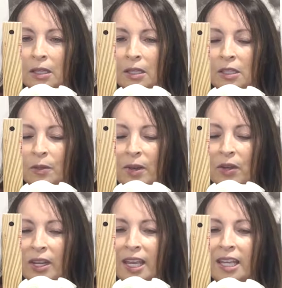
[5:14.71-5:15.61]
It's
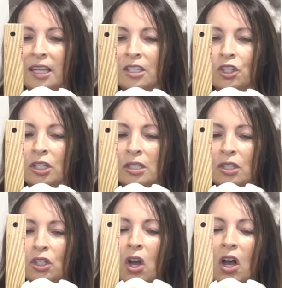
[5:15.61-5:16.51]
about 8 inches
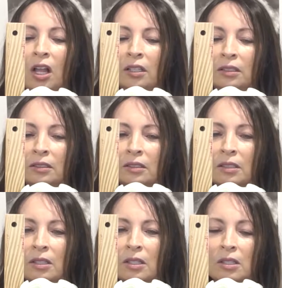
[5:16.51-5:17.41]
tall,
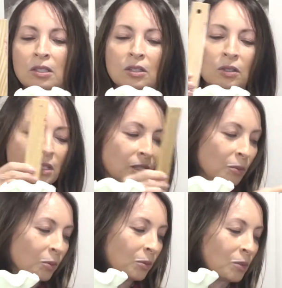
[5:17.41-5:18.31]
so it's
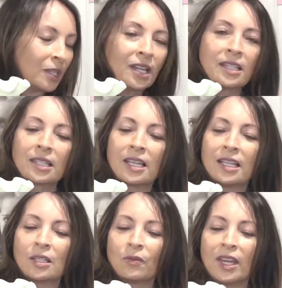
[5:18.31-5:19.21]
a nice
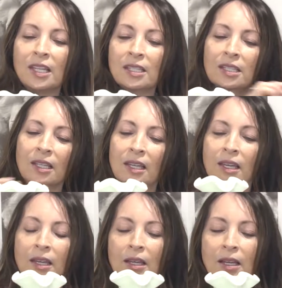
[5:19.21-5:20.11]
size vase.
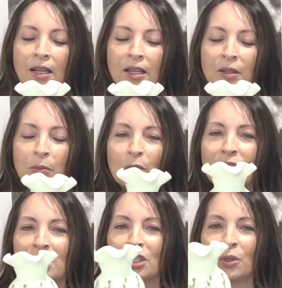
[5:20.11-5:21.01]
Pretty
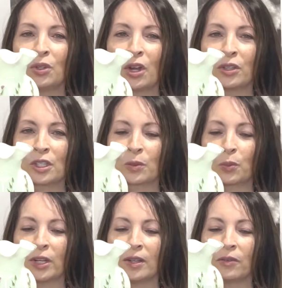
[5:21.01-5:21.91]
soon all the
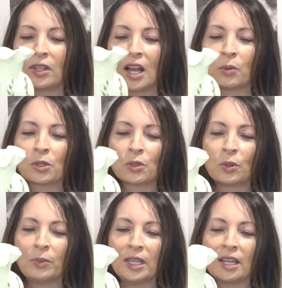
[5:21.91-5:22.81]
spring flowers will
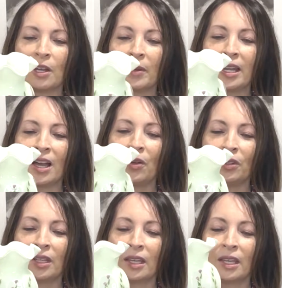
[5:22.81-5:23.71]
be coming out,
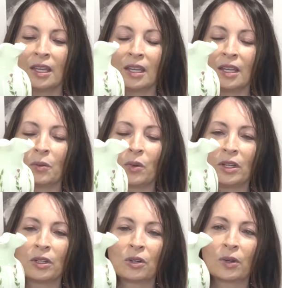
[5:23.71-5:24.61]
and what
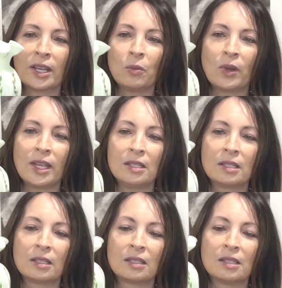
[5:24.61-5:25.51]
a great way
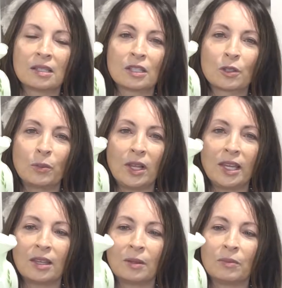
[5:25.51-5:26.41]
to display
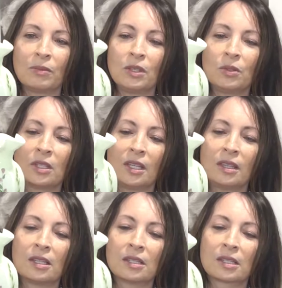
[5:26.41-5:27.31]
them using
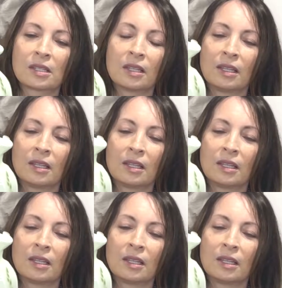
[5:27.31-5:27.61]
this